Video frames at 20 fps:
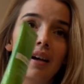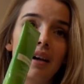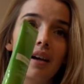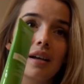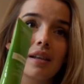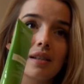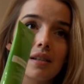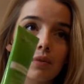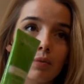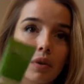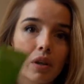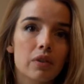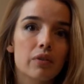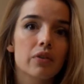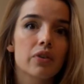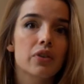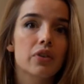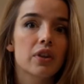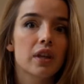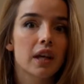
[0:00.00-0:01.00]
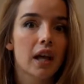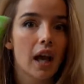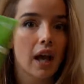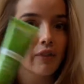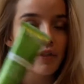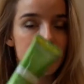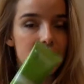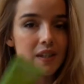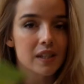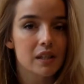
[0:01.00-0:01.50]
It's one of those things I
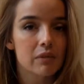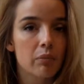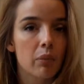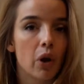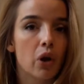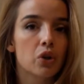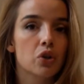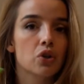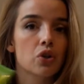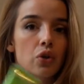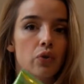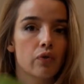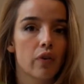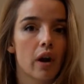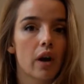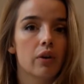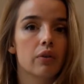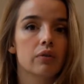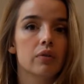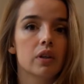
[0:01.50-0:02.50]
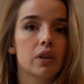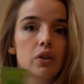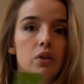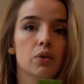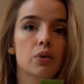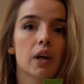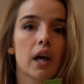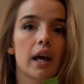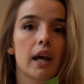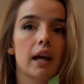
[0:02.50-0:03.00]
haven't seen much around in
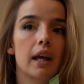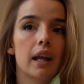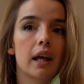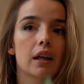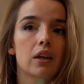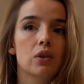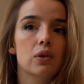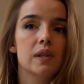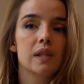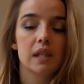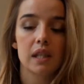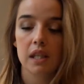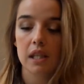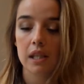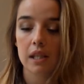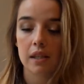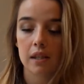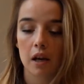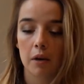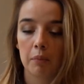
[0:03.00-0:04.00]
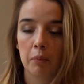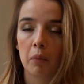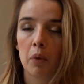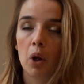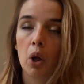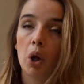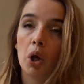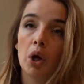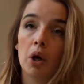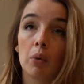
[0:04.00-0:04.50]
UK. Like, you see some,
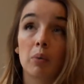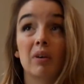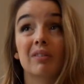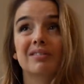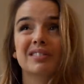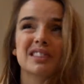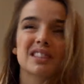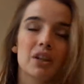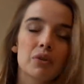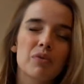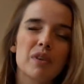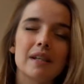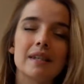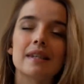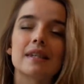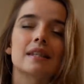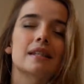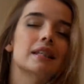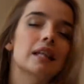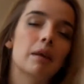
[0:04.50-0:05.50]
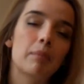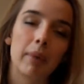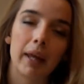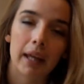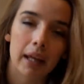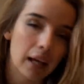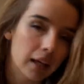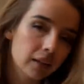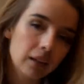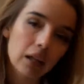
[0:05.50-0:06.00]
well, it's not really slimming, I